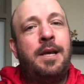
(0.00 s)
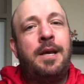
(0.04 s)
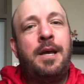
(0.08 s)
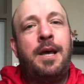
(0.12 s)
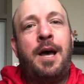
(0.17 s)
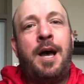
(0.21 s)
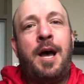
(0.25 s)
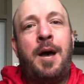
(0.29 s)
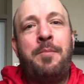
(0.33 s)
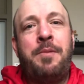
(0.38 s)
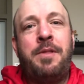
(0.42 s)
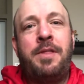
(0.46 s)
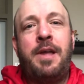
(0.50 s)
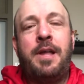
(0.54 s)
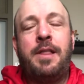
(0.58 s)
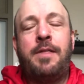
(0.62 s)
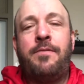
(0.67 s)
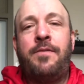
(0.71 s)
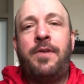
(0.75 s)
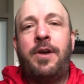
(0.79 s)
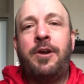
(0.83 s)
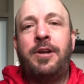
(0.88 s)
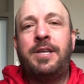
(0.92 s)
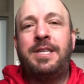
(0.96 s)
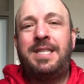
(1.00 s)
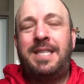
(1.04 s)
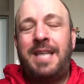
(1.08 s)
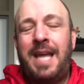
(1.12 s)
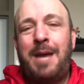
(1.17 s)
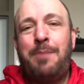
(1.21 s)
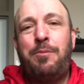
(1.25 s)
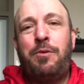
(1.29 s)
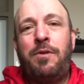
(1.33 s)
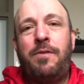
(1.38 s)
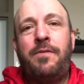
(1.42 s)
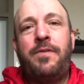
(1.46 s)
that's very
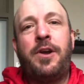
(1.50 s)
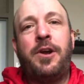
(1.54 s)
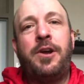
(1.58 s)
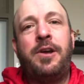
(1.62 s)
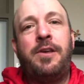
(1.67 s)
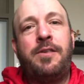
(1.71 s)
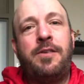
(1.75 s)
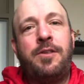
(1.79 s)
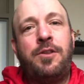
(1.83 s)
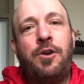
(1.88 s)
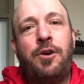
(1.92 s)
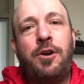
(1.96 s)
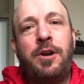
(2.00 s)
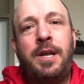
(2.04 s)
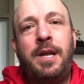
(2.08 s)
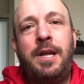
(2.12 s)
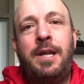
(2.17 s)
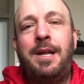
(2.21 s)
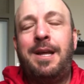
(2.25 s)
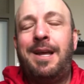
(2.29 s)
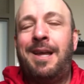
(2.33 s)
stable, very sturdy.